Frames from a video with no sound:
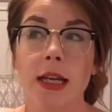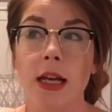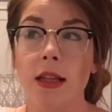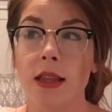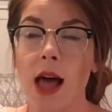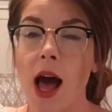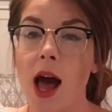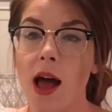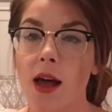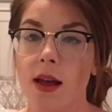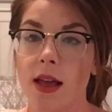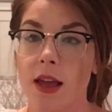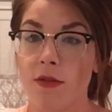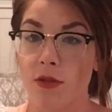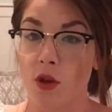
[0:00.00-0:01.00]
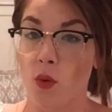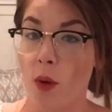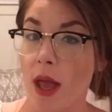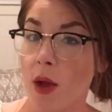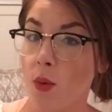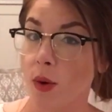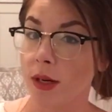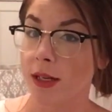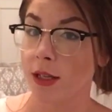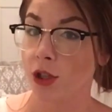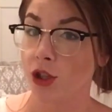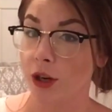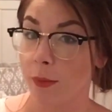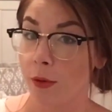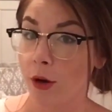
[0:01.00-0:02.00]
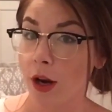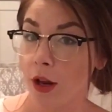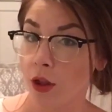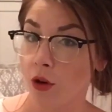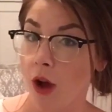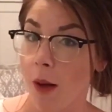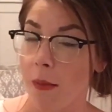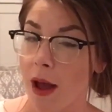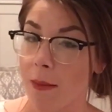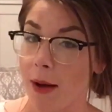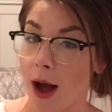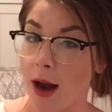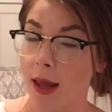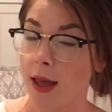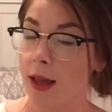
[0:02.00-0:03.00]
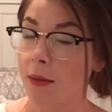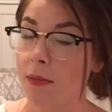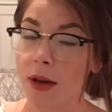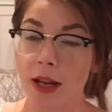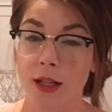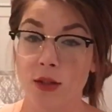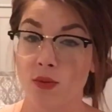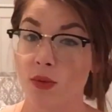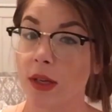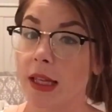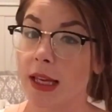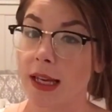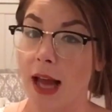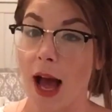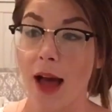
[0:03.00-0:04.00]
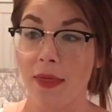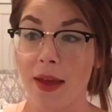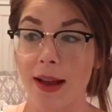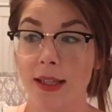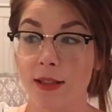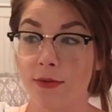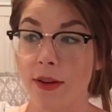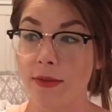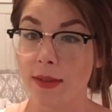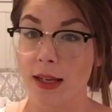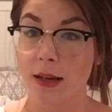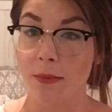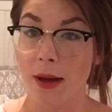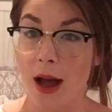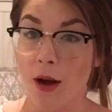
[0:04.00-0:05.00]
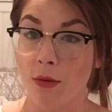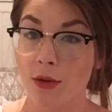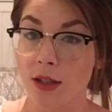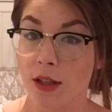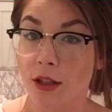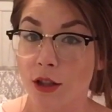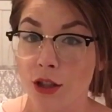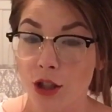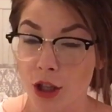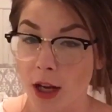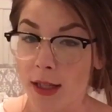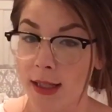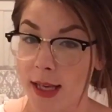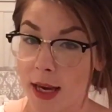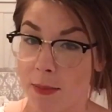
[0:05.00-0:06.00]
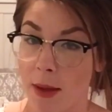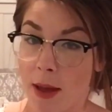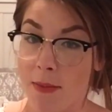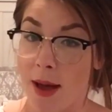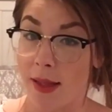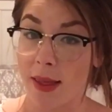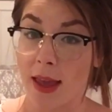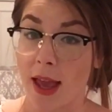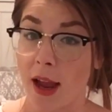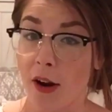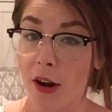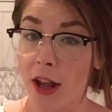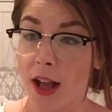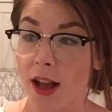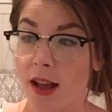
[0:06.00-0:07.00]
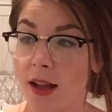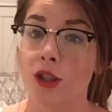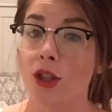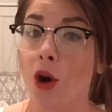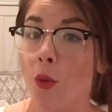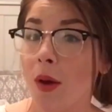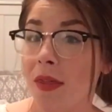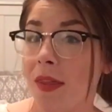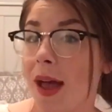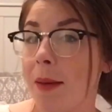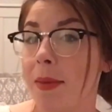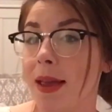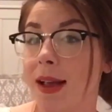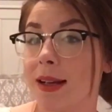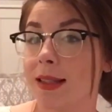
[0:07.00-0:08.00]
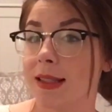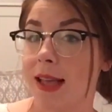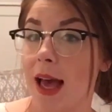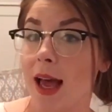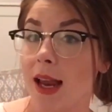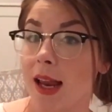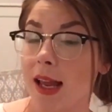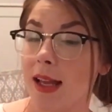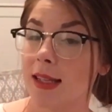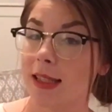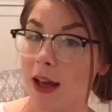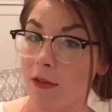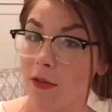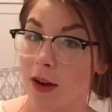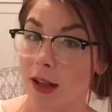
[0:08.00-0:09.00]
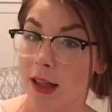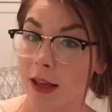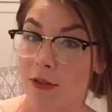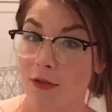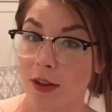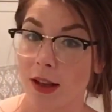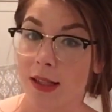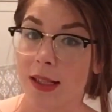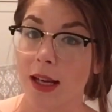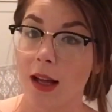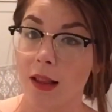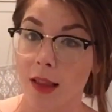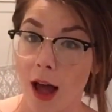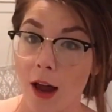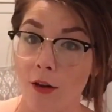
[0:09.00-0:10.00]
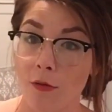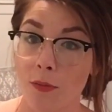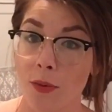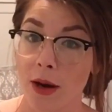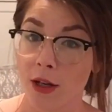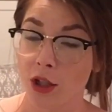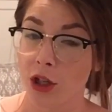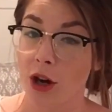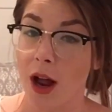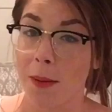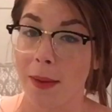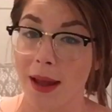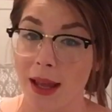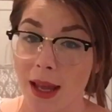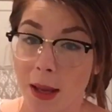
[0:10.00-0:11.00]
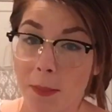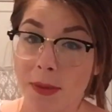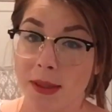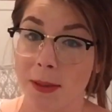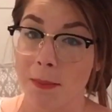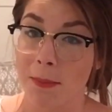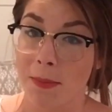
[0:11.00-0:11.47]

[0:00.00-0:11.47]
like a lot if the weight were distributed throughout my body, but it's really not. That's 15 pounds just in my belly area. So with that being said, it definitely feels like a lot of pressure on my hips